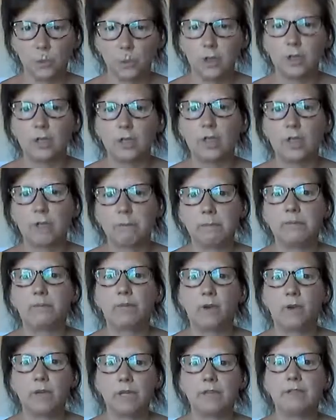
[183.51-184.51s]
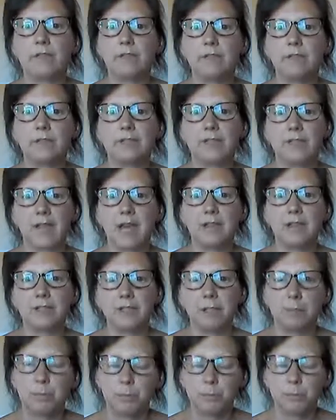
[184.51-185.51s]
work before you've even
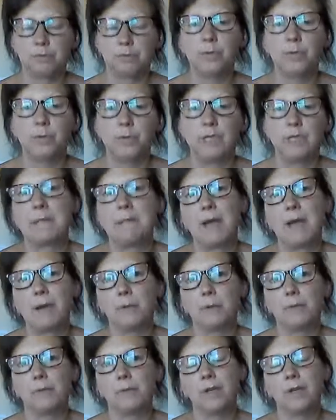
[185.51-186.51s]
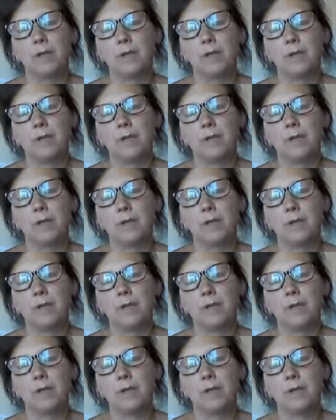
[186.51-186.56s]
started to put food in your mouth.